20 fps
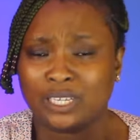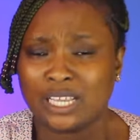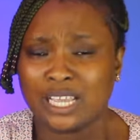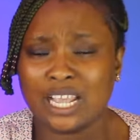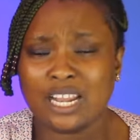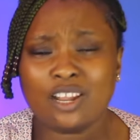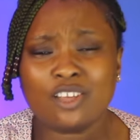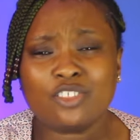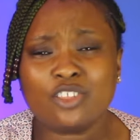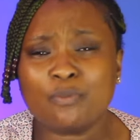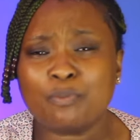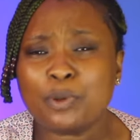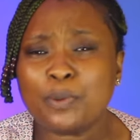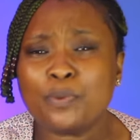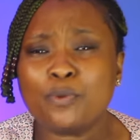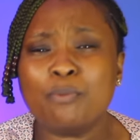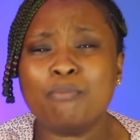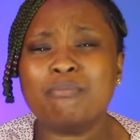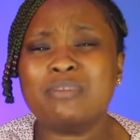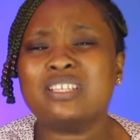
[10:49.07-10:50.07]
a lot of
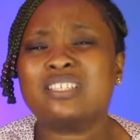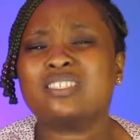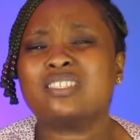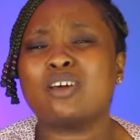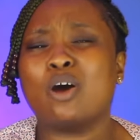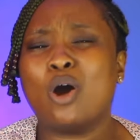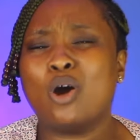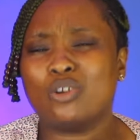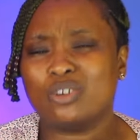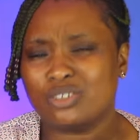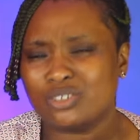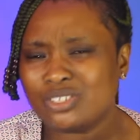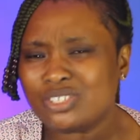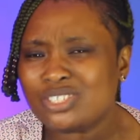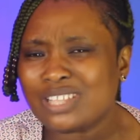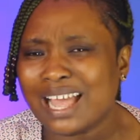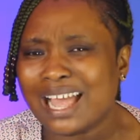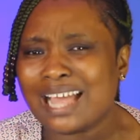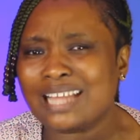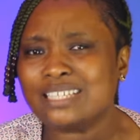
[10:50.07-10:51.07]
people
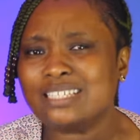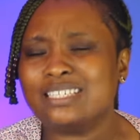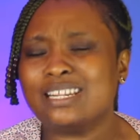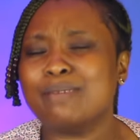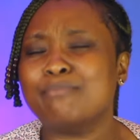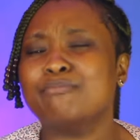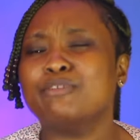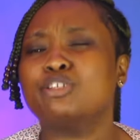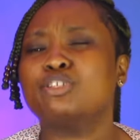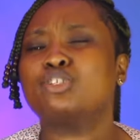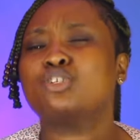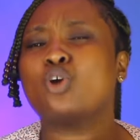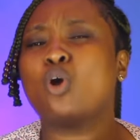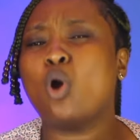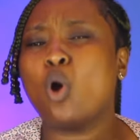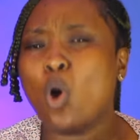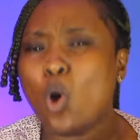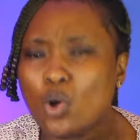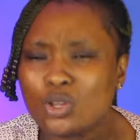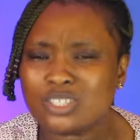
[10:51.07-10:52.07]
misunderstand, they
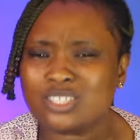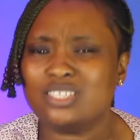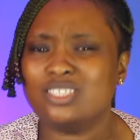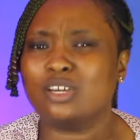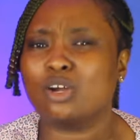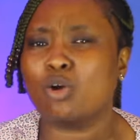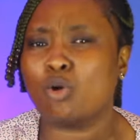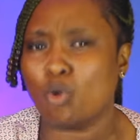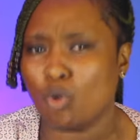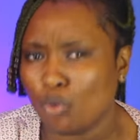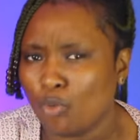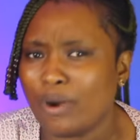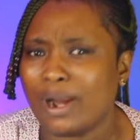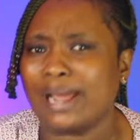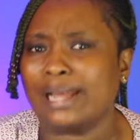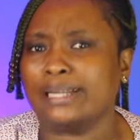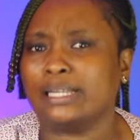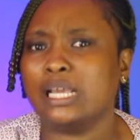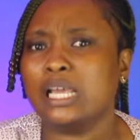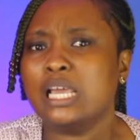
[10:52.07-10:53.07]
misquote the
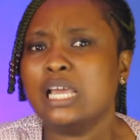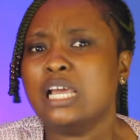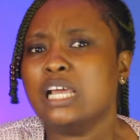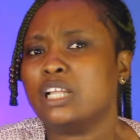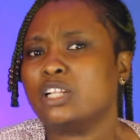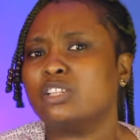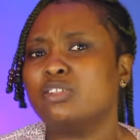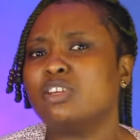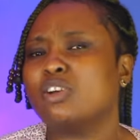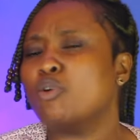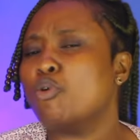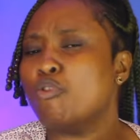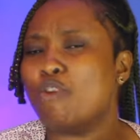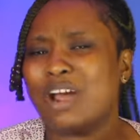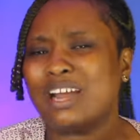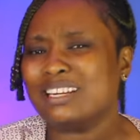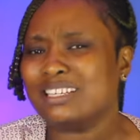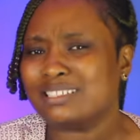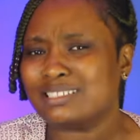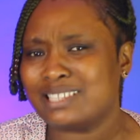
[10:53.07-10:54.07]
Quran, the
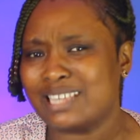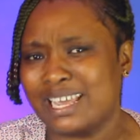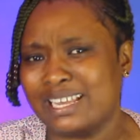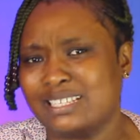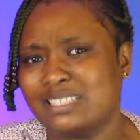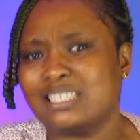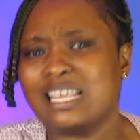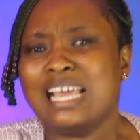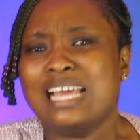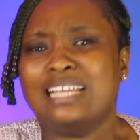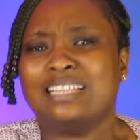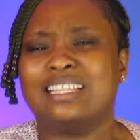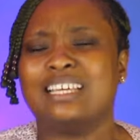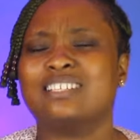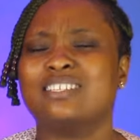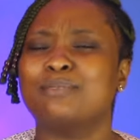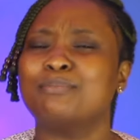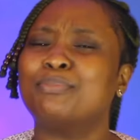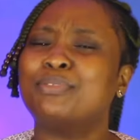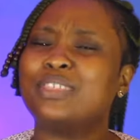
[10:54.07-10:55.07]
Quranic text. There
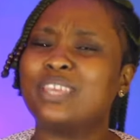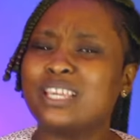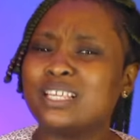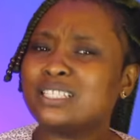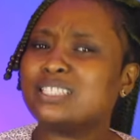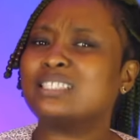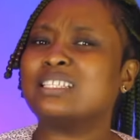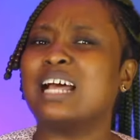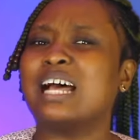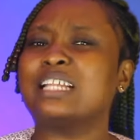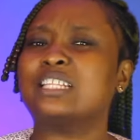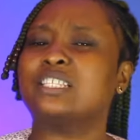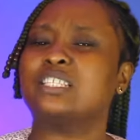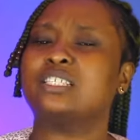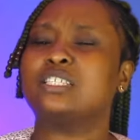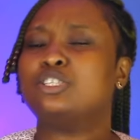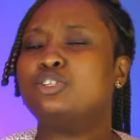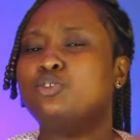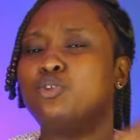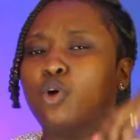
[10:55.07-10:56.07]
are some things that,
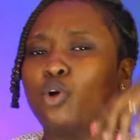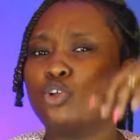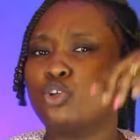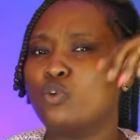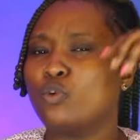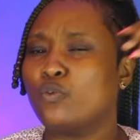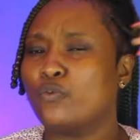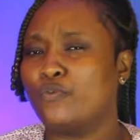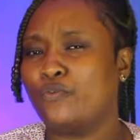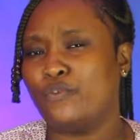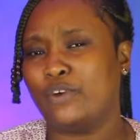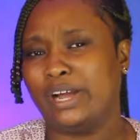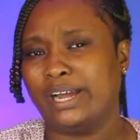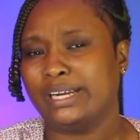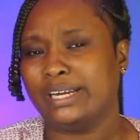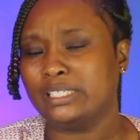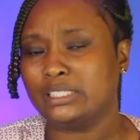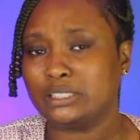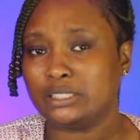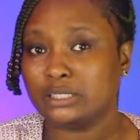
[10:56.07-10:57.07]
you know, you
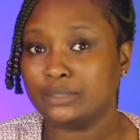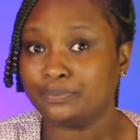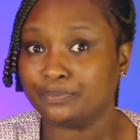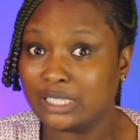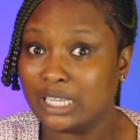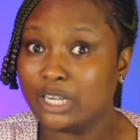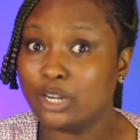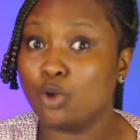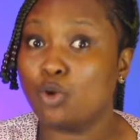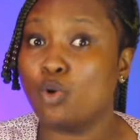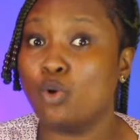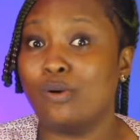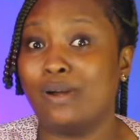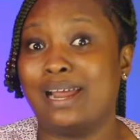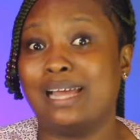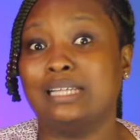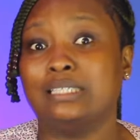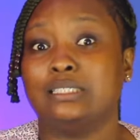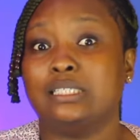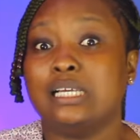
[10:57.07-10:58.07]
find in the
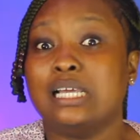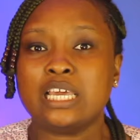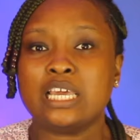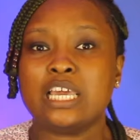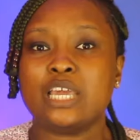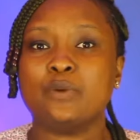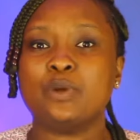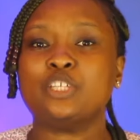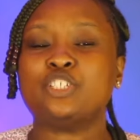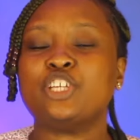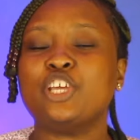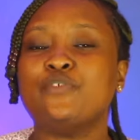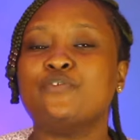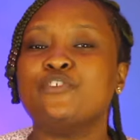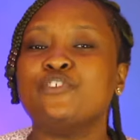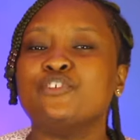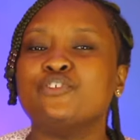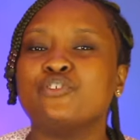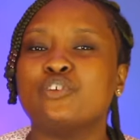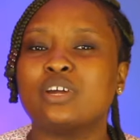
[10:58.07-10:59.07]
Quran, in which if
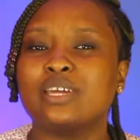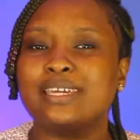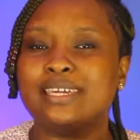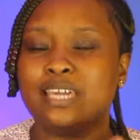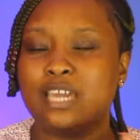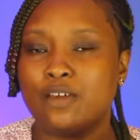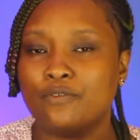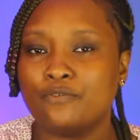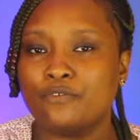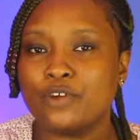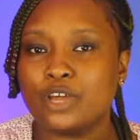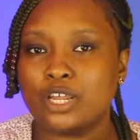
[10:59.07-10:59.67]
you're not careful